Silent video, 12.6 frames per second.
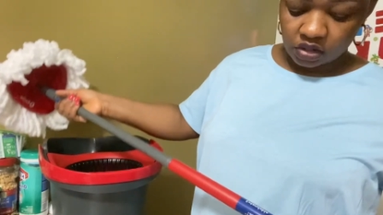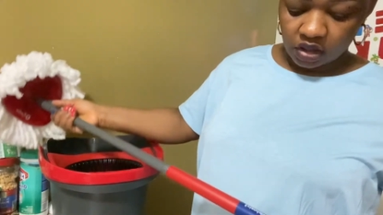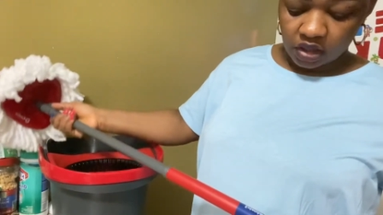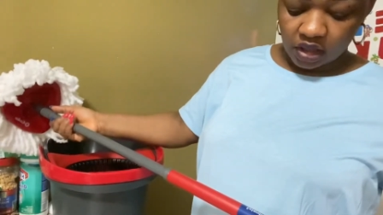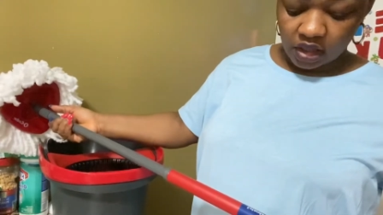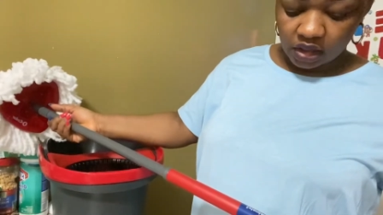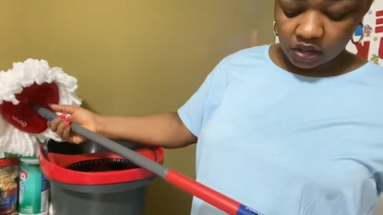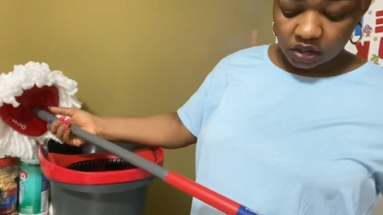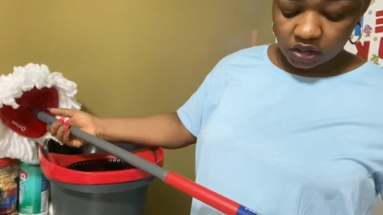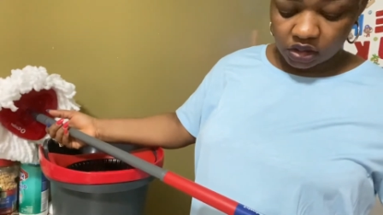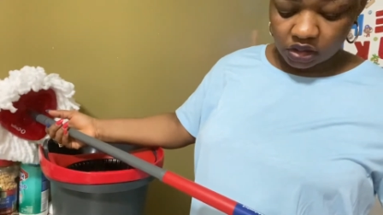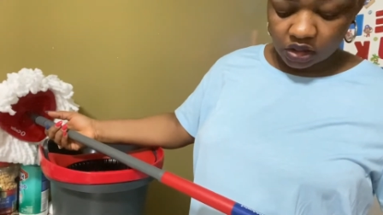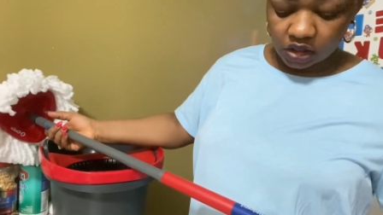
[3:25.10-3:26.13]

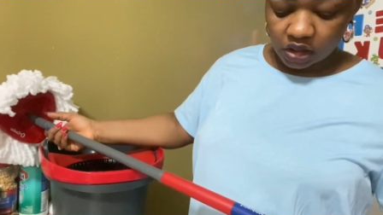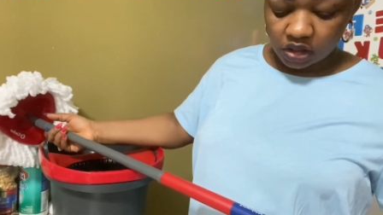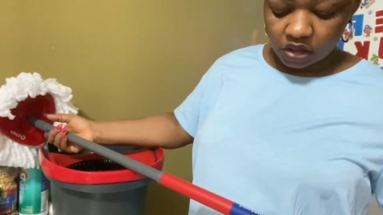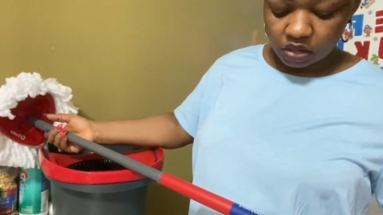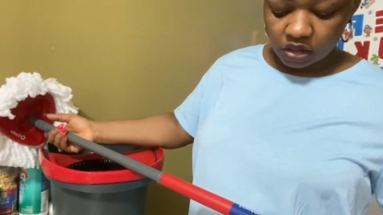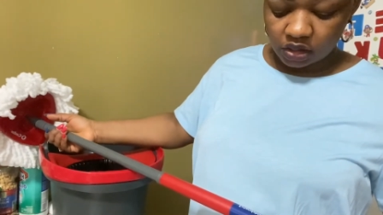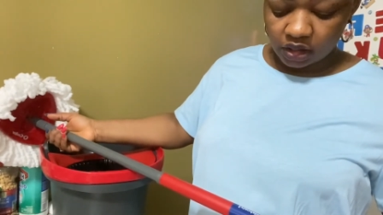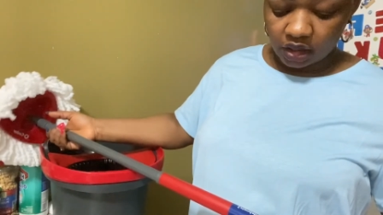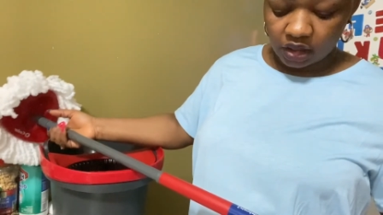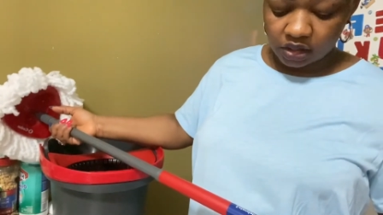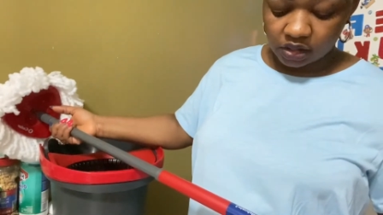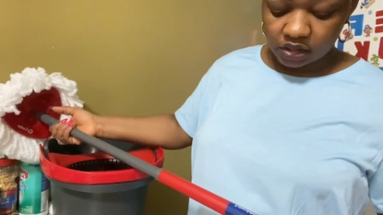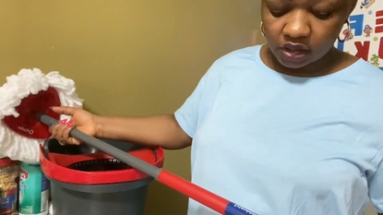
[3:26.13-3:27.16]
Yeah,
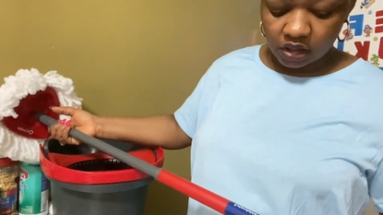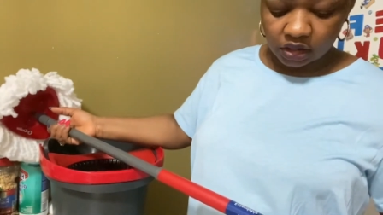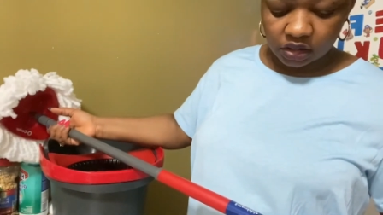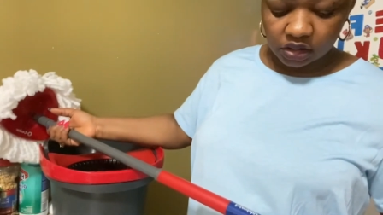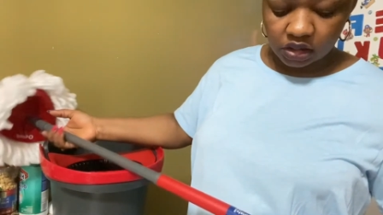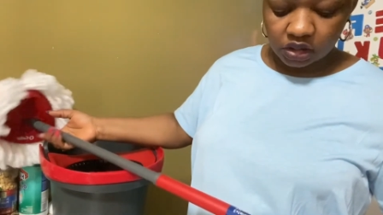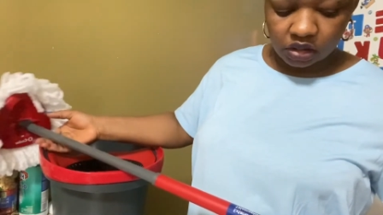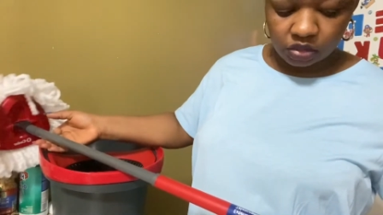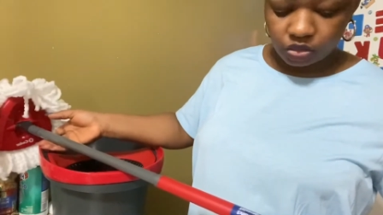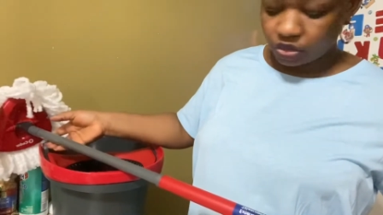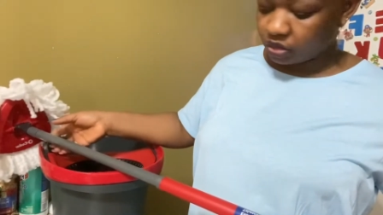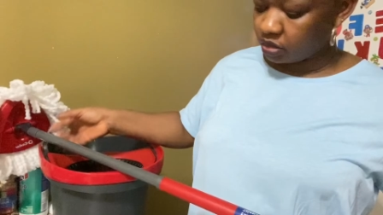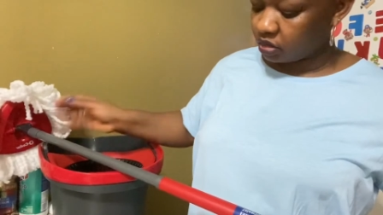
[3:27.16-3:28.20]
it said
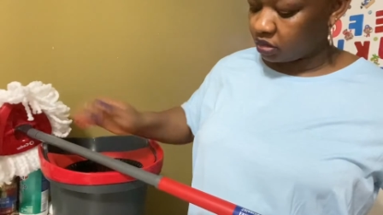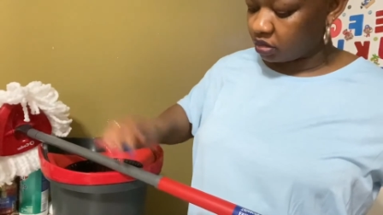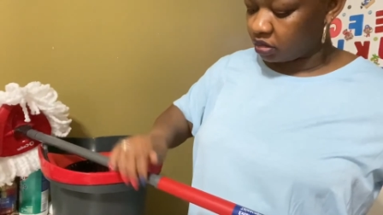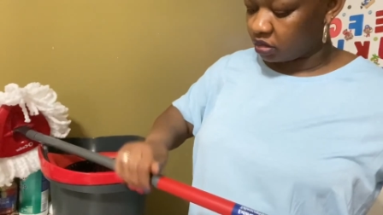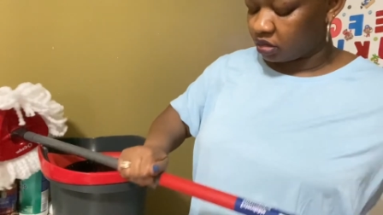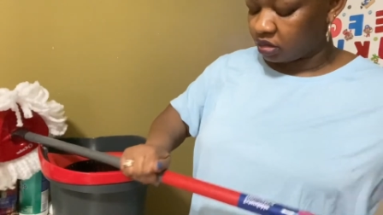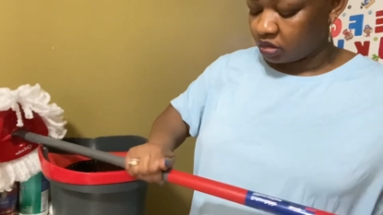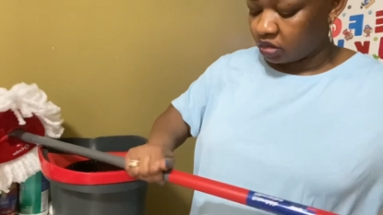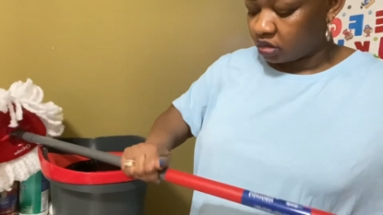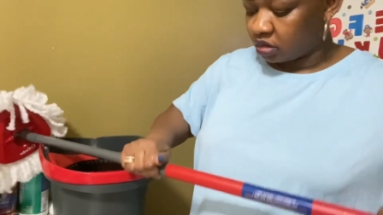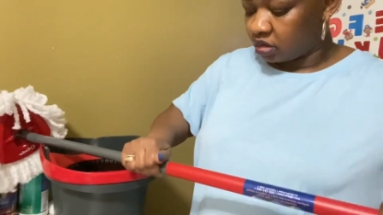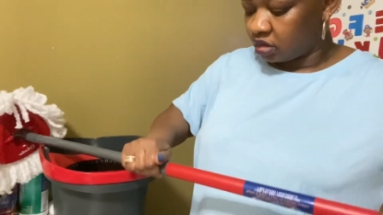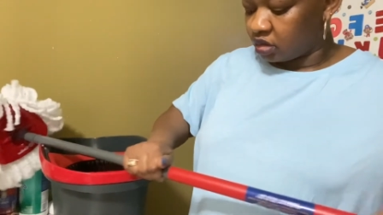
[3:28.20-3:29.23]
extendable,
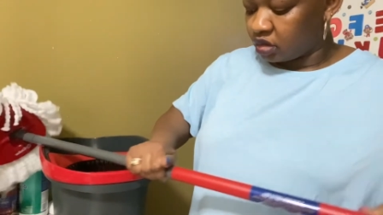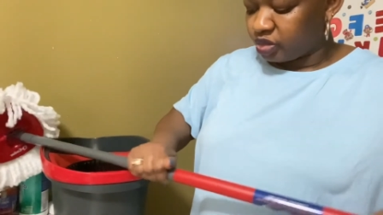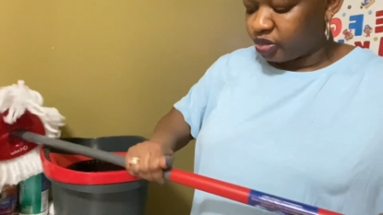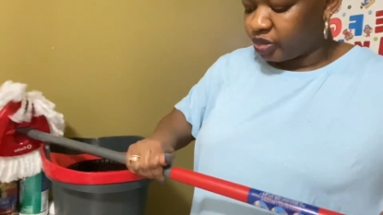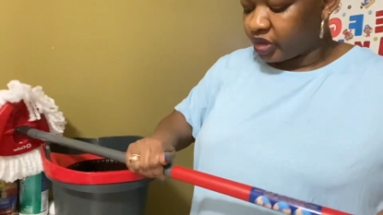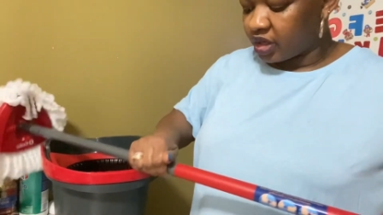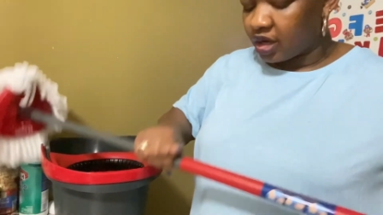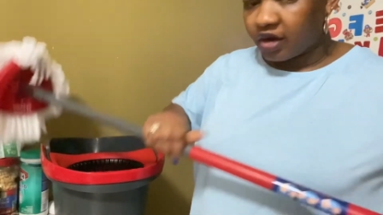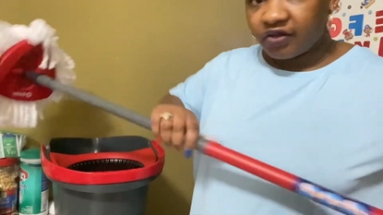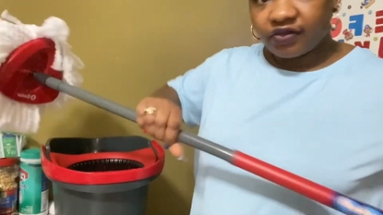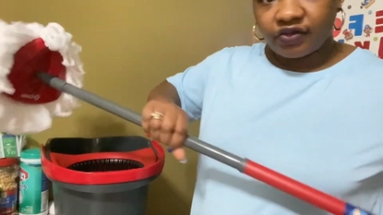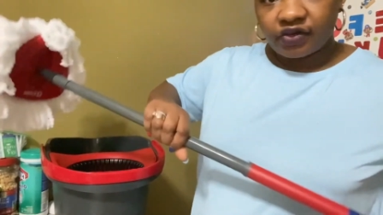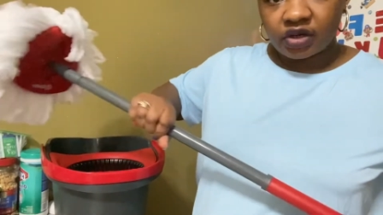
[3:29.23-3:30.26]
but how
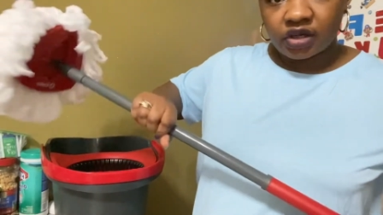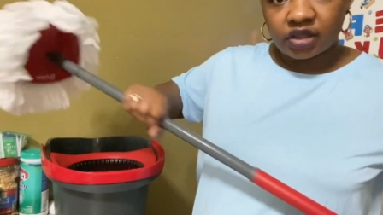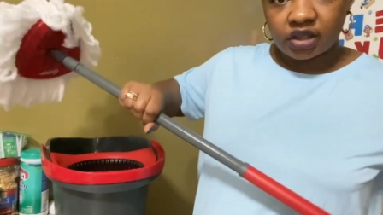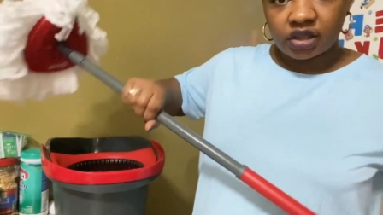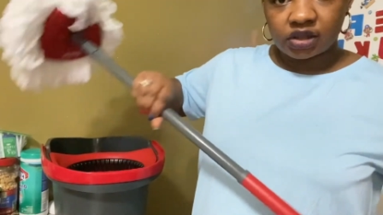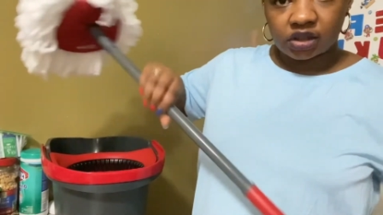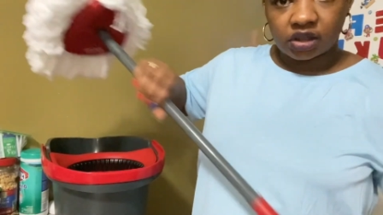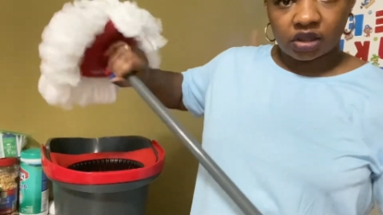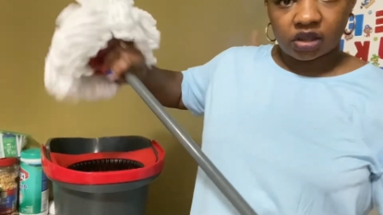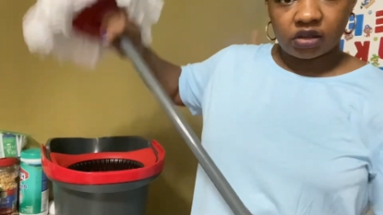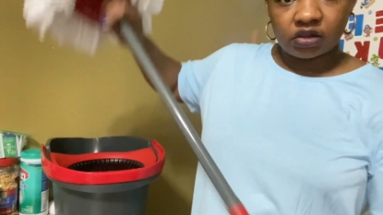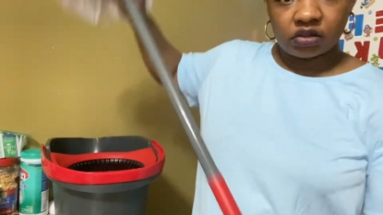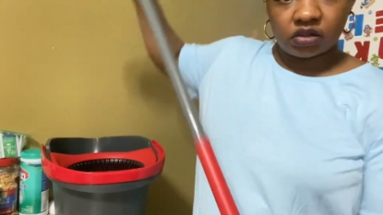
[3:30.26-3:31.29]
far does it
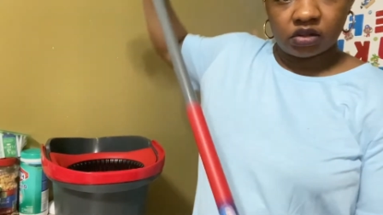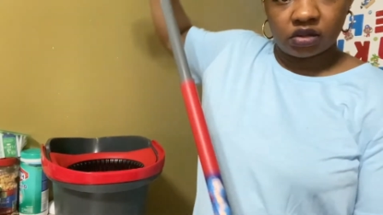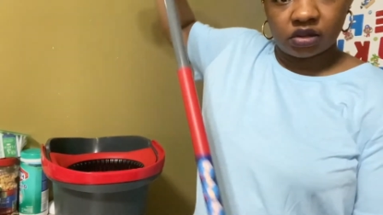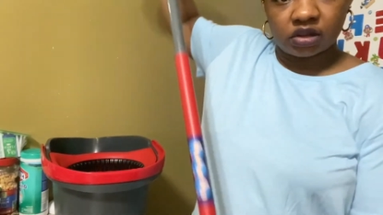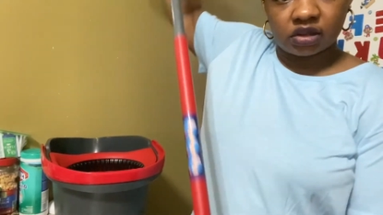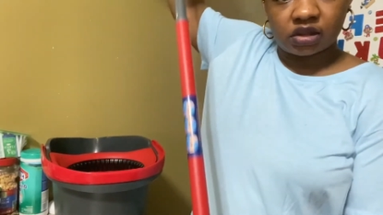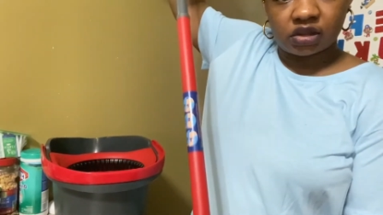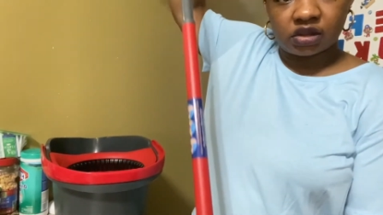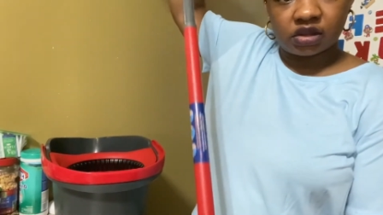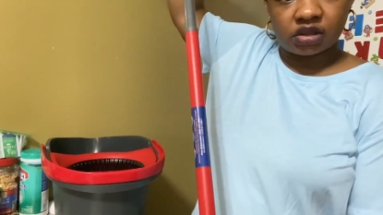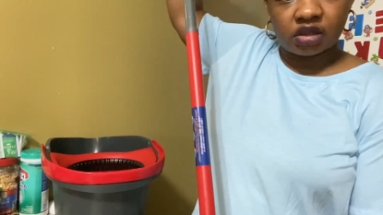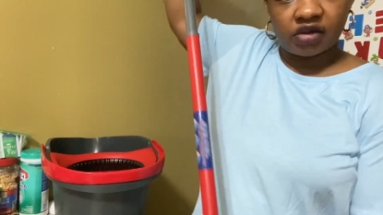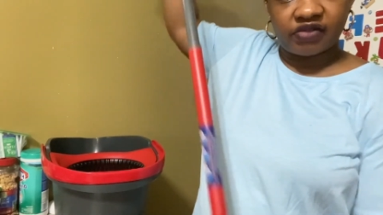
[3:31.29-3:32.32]
go? This is
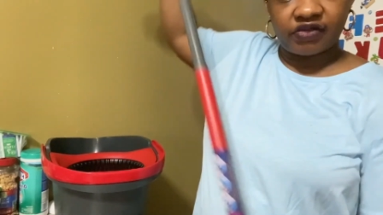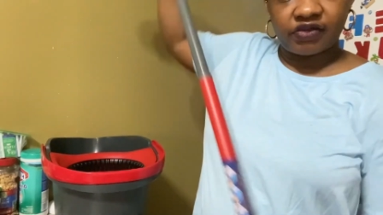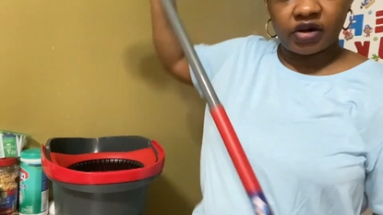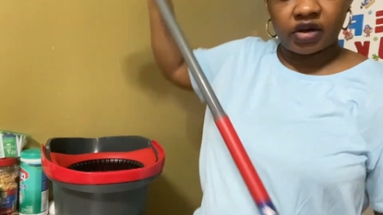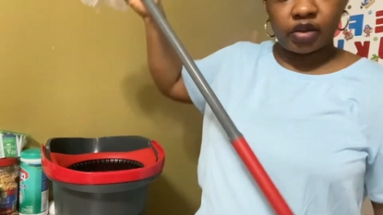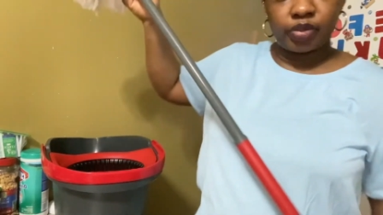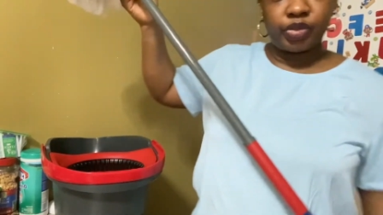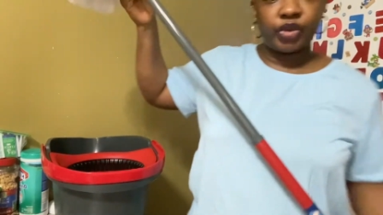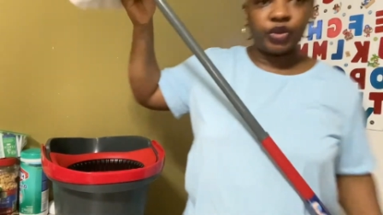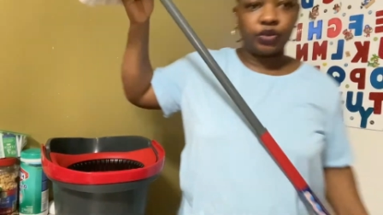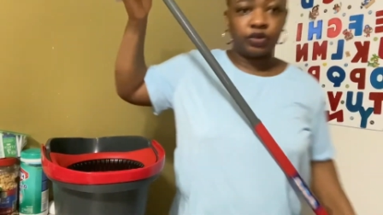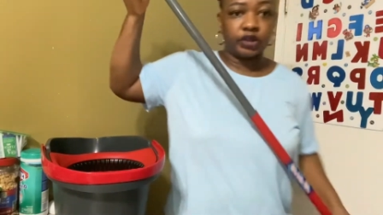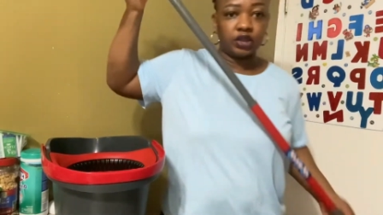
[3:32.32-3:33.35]
how far I
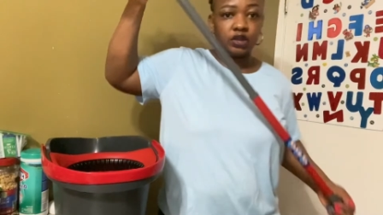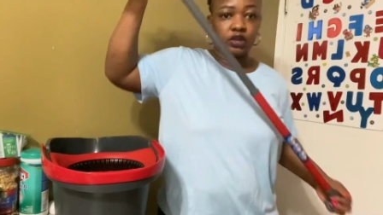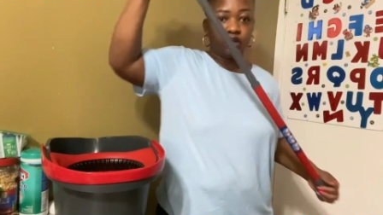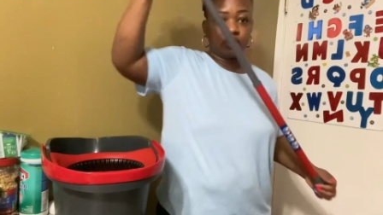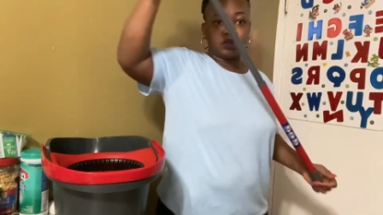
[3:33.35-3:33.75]
pulled it.